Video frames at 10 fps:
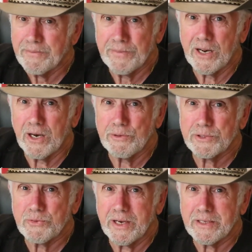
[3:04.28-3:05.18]
Not
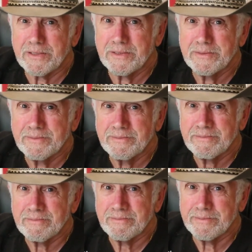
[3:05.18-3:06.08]
always right
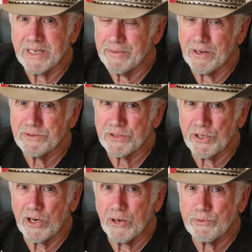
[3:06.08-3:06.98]
but I'm also
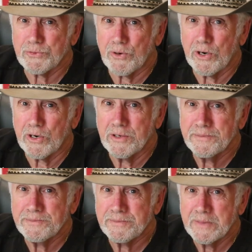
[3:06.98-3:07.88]
not always wrong.
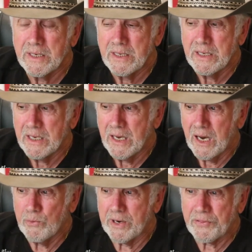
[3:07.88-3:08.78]

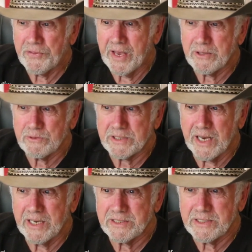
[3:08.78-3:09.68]
I want to thank those
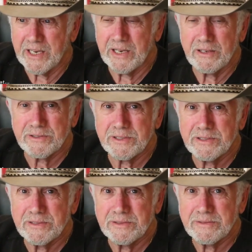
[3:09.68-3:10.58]
guys and
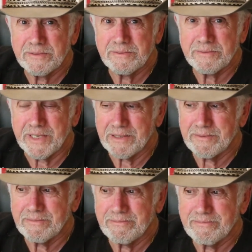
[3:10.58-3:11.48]
gals that
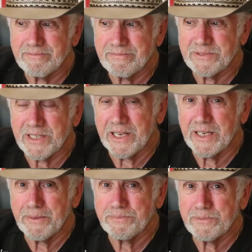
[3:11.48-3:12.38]
signed
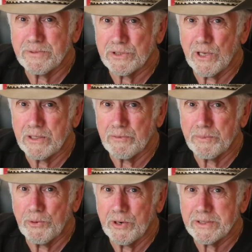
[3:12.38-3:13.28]
up to
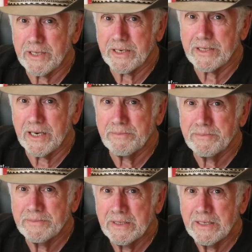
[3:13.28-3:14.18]
ZolnaReport.com.
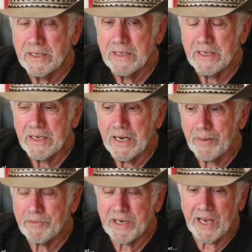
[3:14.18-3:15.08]

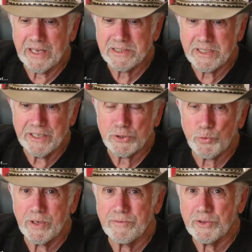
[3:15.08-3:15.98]
I'm going to ask each
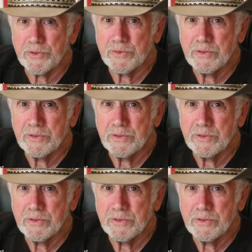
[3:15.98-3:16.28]
one of you